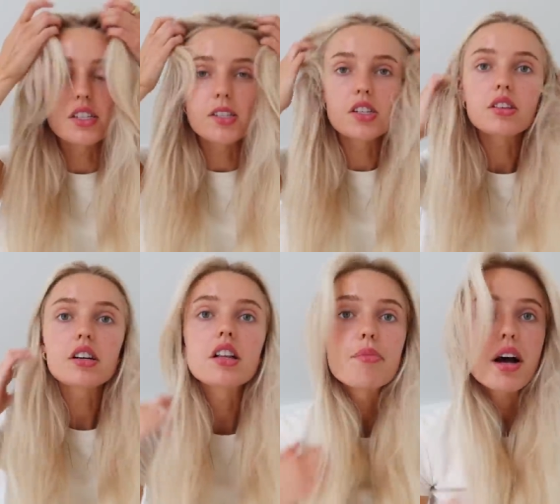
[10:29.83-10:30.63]
just took the
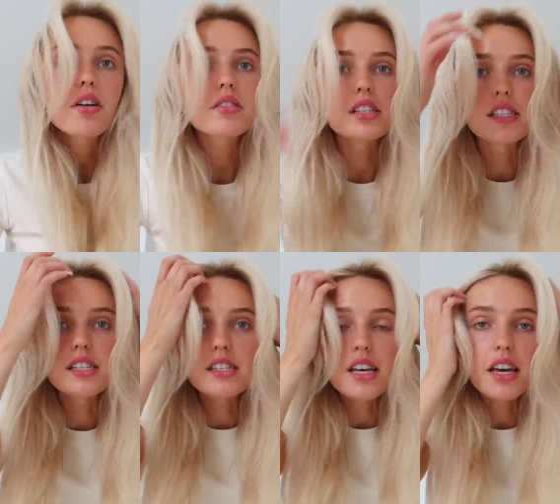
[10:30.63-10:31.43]
clip out. This
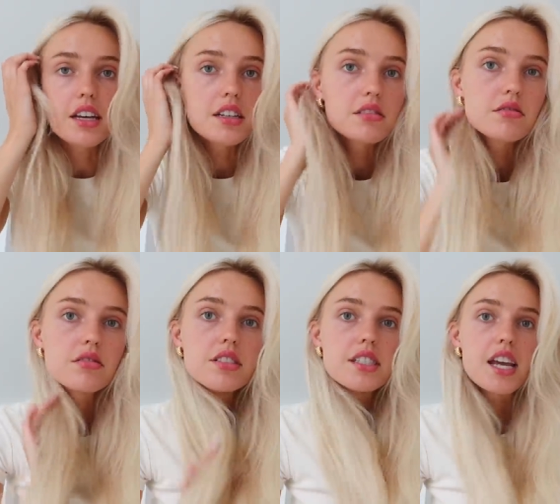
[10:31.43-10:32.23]
is like
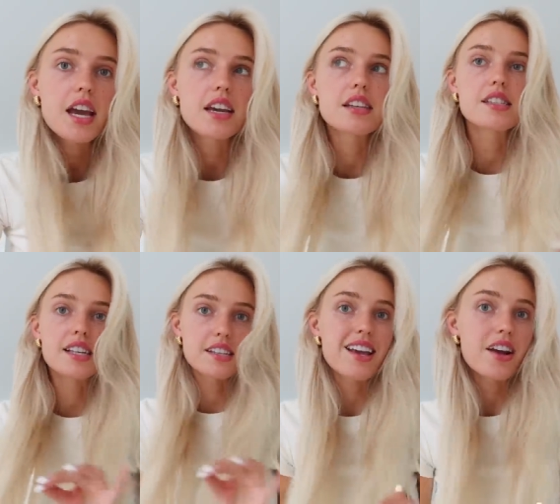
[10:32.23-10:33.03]
day 6